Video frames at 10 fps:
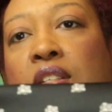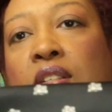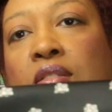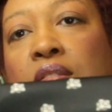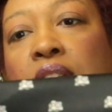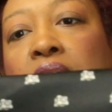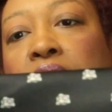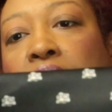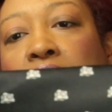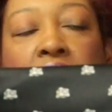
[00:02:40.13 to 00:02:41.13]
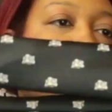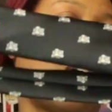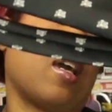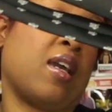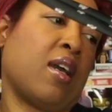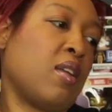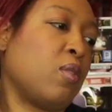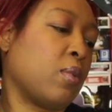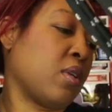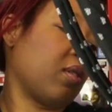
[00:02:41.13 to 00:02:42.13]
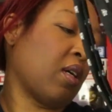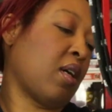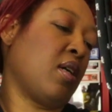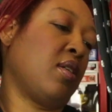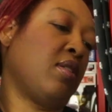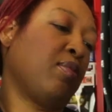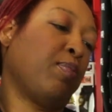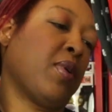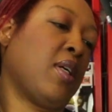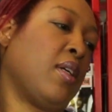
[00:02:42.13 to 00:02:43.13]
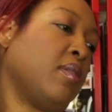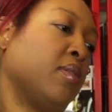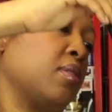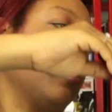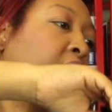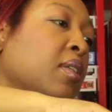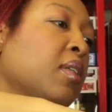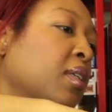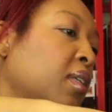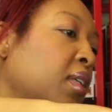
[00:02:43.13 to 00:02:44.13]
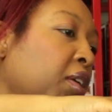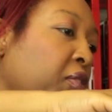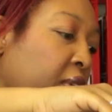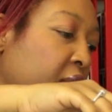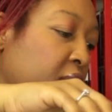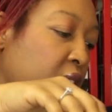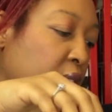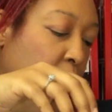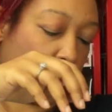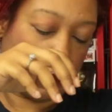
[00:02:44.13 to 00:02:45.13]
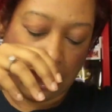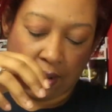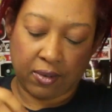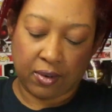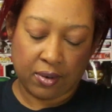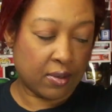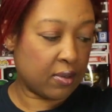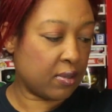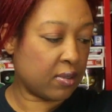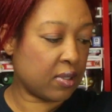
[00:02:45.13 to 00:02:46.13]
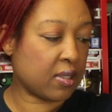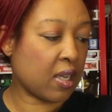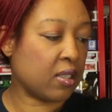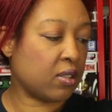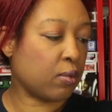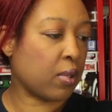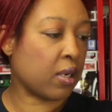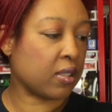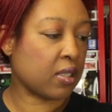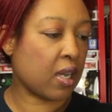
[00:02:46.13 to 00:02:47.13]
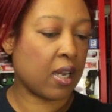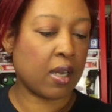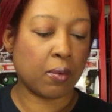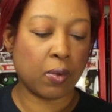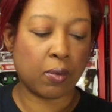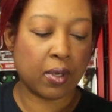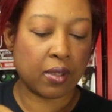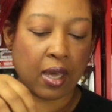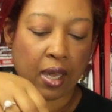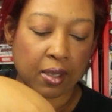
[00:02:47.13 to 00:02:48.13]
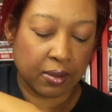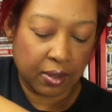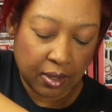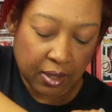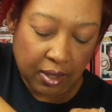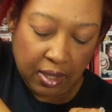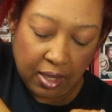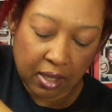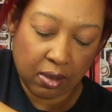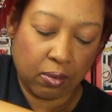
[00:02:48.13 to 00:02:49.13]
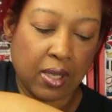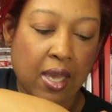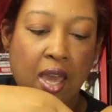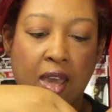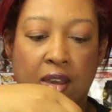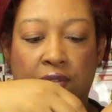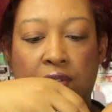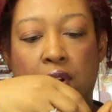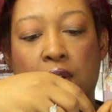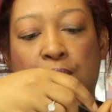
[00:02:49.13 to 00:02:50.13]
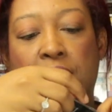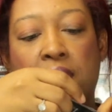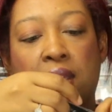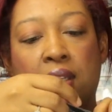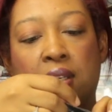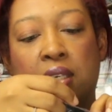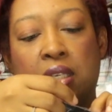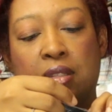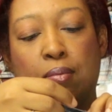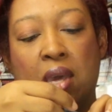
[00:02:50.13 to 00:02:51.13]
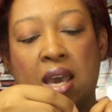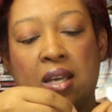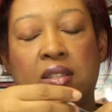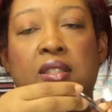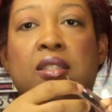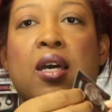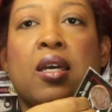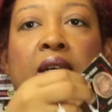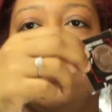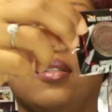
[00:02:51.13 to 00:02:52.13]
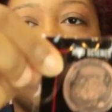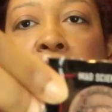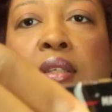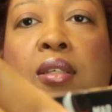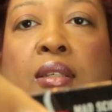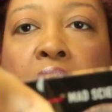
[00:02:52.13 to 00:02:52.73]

cute. That's a nice tie. I don't wear ties, but... If I do ever decide to wear a tie, I will wear that. And then we have our pin is Mad Science.